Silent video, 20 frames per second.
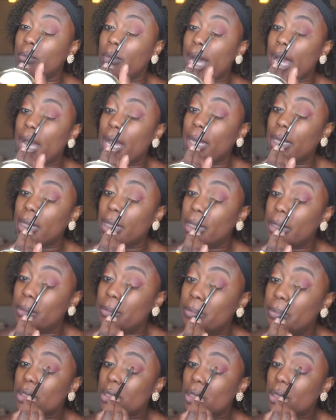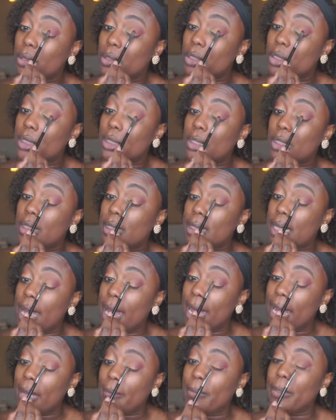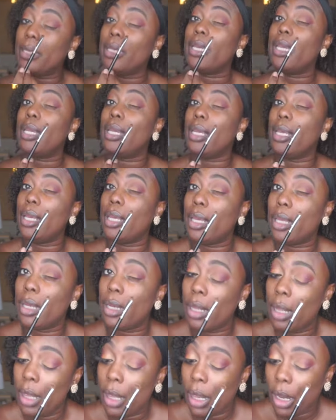my eyelid. So just tapping it in